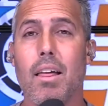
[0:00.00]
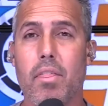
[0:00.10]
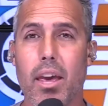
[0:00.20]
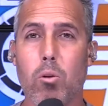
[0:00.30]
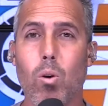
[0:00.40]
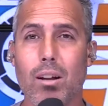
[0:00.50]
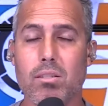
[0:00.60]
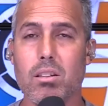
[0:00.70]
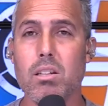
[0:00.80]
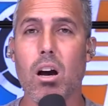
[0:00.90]
They
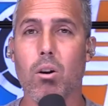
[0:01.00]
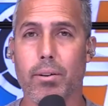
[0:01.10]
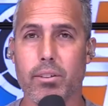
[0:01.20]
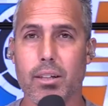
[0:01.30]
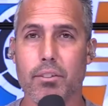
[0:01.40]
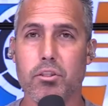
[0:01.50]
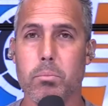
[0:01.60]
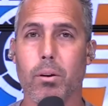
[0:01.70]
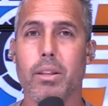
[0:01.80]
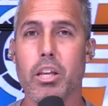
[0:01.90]
want to know as a
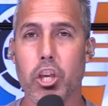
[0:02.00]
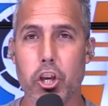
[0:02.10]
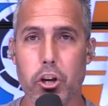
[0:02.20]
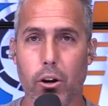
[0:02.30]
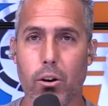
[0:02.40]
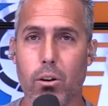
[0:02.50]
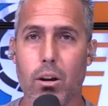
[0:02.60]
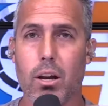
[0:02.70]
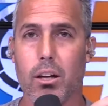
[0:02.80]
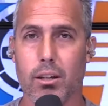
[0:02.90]
customer that
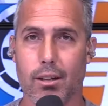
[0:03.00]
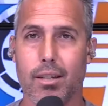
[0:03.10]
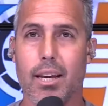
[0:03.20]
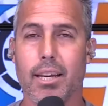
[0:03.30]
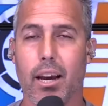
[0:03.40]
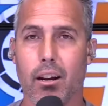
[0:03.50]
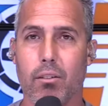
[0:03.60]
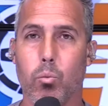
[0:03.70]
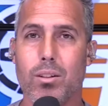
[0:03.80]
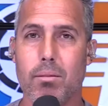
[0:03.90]
you're going to take care
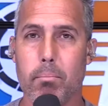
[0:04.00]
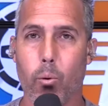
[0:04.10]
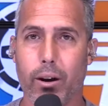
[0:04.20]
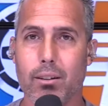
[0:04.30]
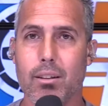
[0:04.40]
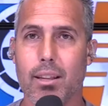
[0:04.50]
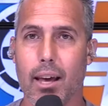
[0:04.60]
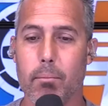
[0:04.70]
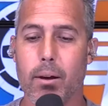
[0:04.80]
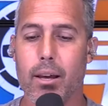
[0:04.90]
of what's important to
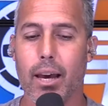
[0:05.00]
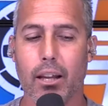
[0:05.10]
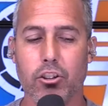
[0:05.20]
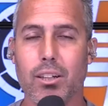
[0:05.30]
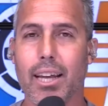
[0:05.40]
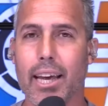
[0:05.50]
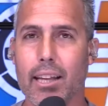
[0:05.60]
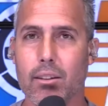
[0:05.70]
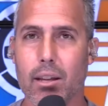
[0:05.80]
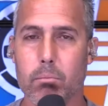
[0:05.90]
them, and you're going to
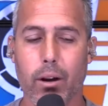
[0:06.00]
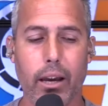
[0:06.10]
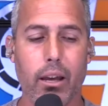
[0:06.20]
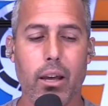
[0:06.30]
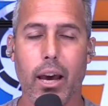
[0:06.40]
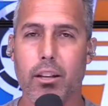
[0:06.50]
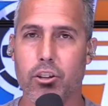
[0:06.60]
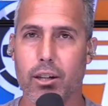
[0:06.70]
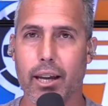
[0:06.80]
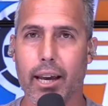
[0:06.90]
handle them right, and
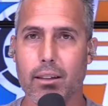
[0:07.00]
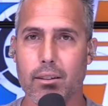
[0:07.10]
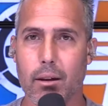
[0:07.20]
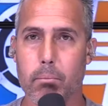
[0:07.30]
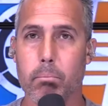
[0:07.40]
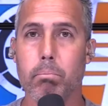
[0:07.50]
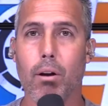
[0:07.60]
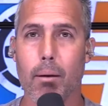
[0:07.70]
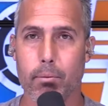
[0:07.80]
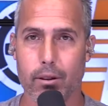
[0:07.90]
you're going to handle them
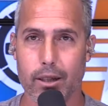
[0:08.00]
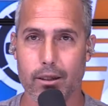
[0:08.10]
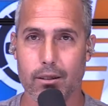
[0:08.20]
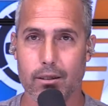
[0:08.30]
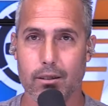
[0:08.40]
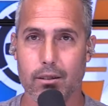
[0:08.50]
properly.